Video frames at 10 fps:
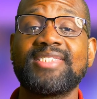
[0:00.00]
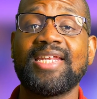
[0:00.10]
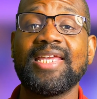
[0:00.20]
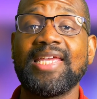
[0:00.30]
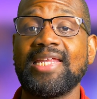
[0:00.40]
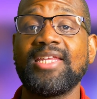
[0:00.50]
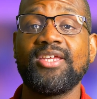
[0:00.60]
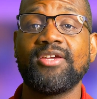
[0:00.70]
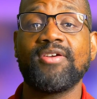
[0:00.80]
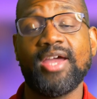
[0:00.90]
setting in
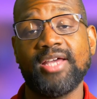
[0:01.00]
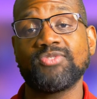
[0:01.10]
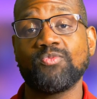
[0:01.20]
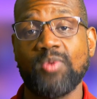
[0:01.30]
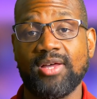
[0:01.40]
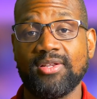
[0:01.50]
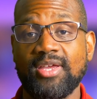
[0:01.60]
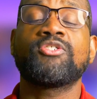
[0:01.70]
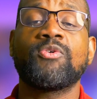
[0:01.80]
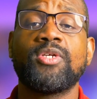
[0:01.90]
here as well.
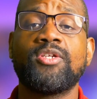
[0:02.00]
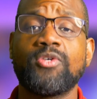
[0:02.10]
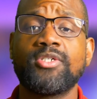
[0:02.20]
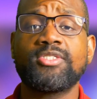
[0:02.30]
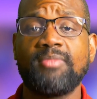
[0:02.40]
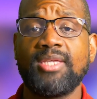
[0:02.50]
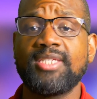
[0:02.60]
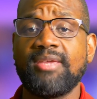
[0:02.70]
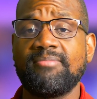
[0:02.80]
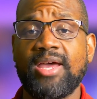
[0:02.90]
So in order to
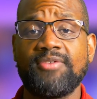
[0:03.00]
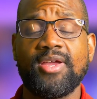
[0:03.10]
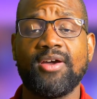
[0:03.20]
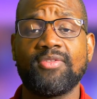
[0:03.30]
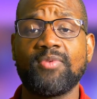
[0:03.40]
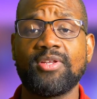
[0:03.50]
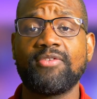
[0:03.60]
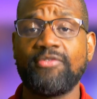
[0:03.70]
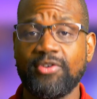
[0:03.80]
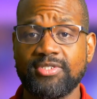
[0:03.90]
maintain battery health, one of the
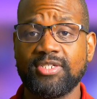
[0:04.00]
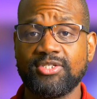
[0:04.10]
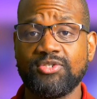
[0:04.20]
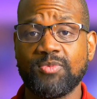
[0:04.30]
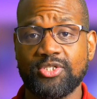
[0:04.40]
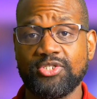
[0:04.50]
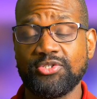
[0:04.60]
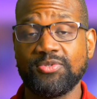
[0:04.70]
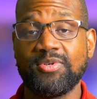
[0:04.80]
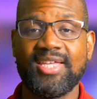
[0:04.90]
first things you want to
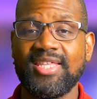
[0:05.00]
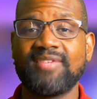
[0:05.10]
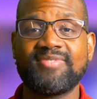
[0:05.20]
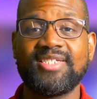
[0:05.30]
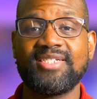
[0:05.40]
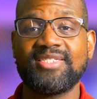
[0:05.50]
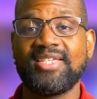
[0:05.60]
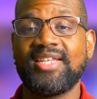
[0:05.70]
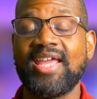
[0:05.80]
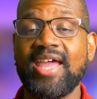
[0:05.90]
do, and I think I've said this in